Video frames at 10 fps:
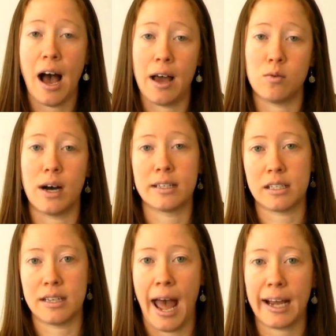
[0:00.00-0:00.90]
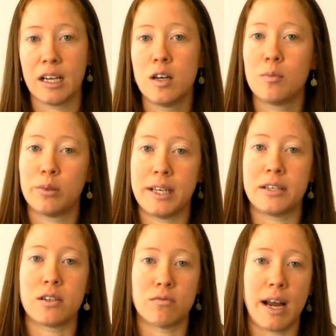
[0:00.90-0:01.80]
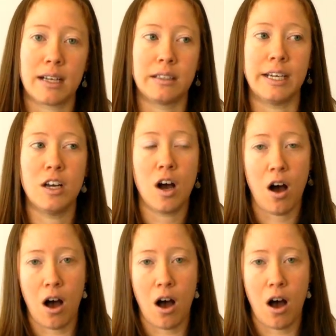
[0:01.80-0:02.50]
I want snack, placed directly